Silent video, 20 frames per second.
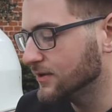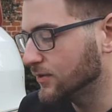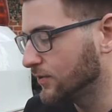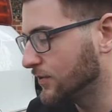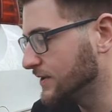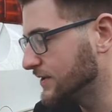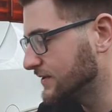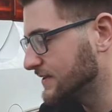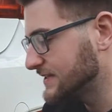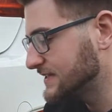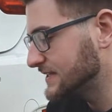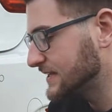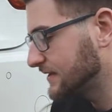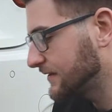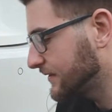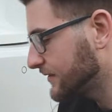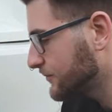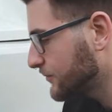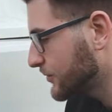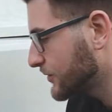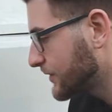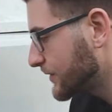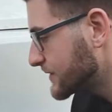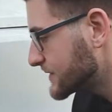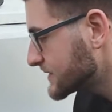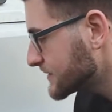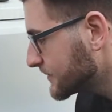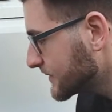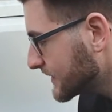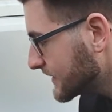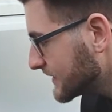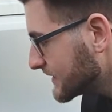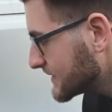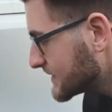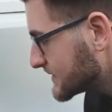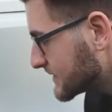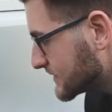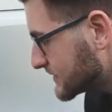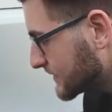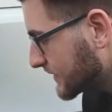or you can see it a little more noticeably. So